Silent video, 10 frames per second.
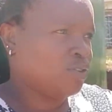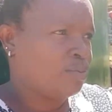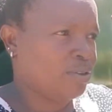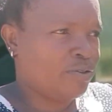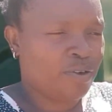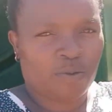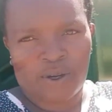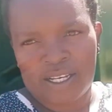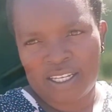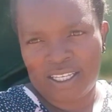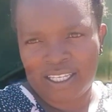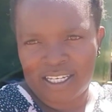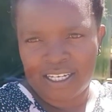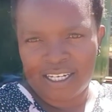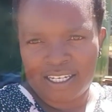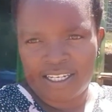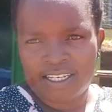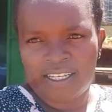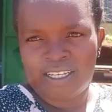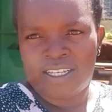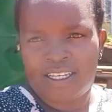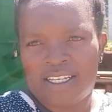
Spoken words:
I really appreciate it.